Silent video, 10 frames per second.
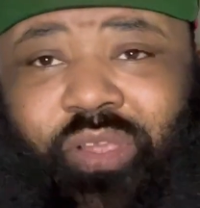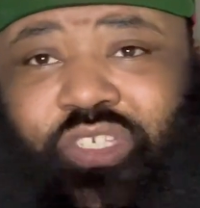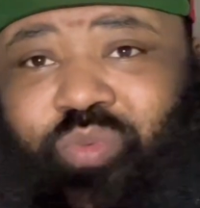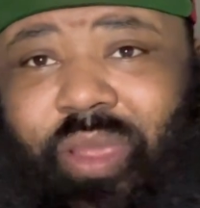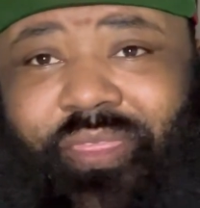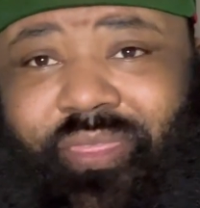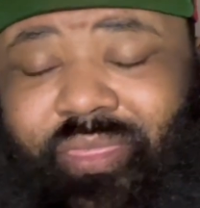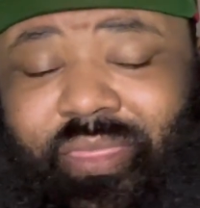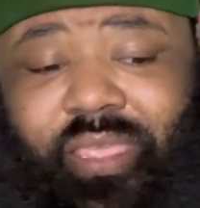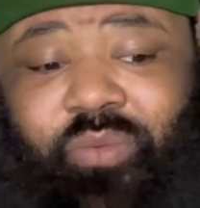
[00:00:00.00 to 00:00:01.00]
which way
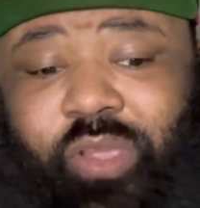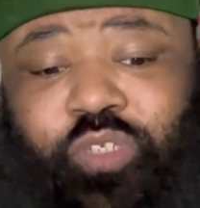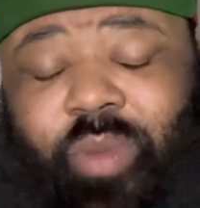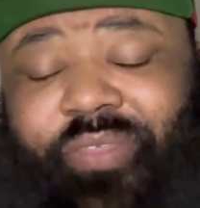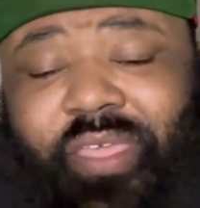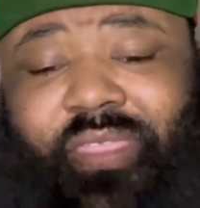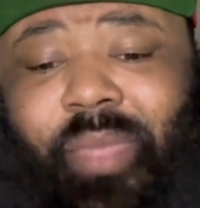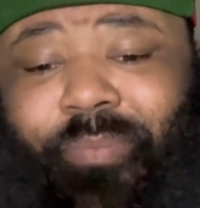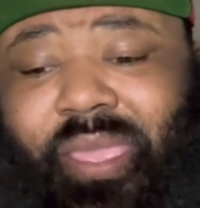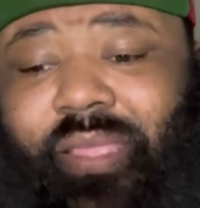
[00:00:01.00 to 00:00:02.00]
that
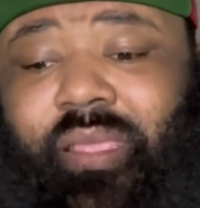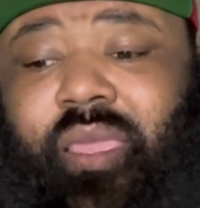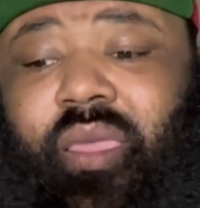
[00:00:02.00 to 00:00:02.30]
they beat